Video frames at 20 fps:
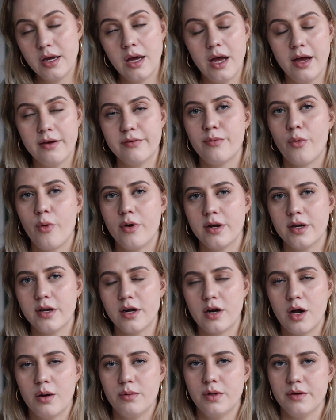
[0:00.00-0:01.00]
I've worn it a
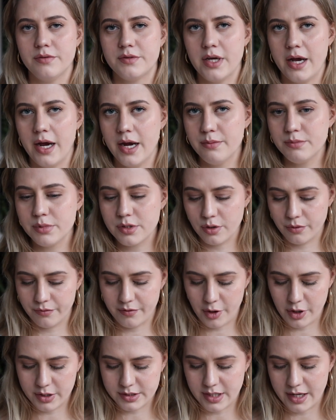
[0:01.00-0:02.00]
couple of times, so I'm
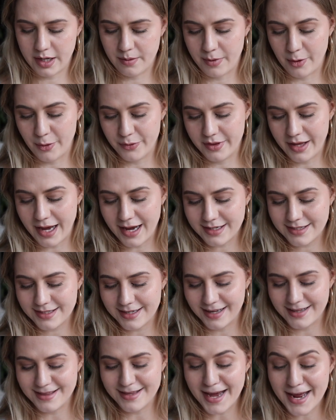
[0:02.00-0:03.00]
very excited about that.
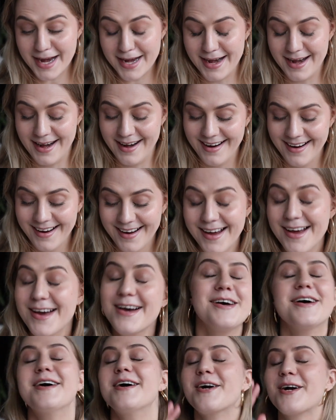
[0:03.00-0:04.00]
And then
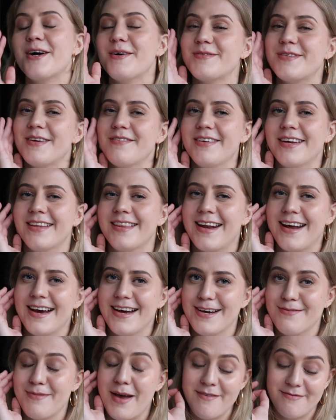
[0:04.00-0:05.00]
comes something that I
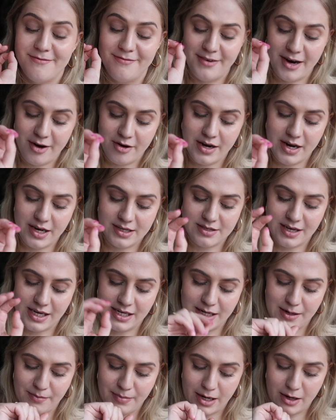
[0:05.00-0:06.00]
am very
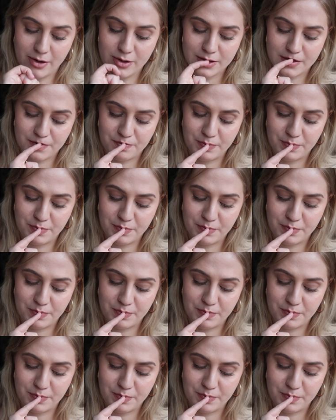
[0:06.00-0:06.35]
excited about,